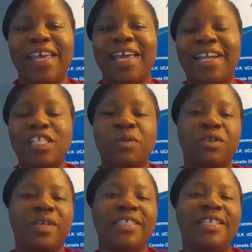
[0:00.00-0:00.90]
And that's
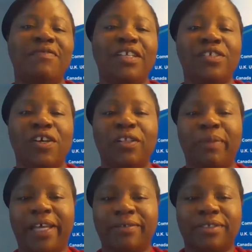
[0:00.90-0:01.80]
what creativity is all
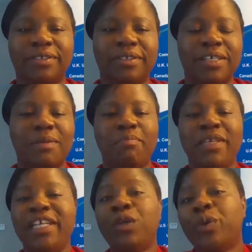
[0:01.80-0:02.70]
about.
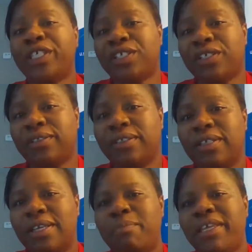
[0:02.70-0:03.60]
Being original,
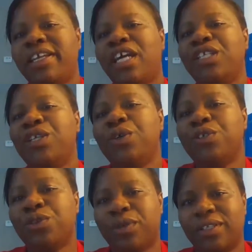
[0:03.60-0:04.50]
being
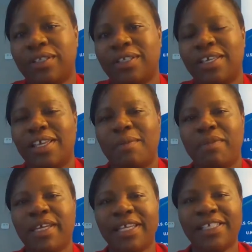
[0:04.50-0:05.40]
unusual,
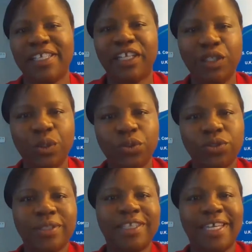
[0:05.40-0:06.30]
because the
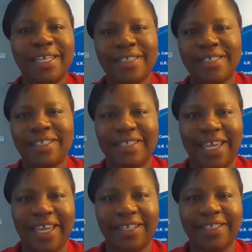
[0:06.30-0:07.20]
unusual things
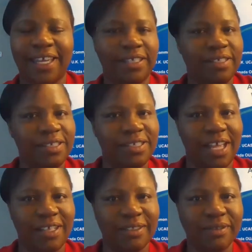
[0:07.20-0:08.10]
today tends to
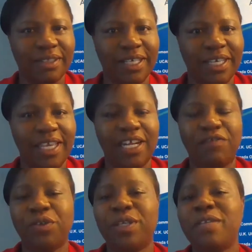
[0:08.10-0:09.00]
sell. And
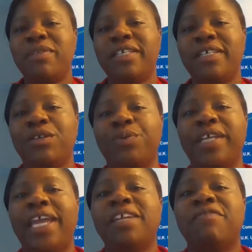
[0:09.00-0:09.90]
if you can be
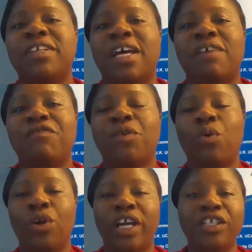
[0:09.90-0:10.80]
creative enough
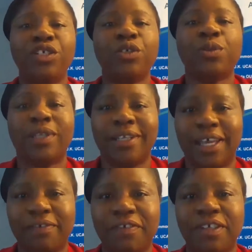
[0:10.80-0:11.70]
or unusual
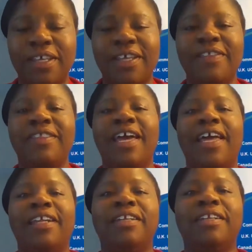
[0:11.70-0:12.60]
enough,
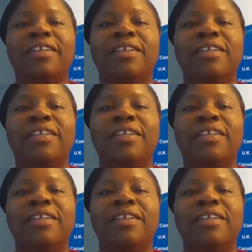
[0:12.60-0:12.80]
then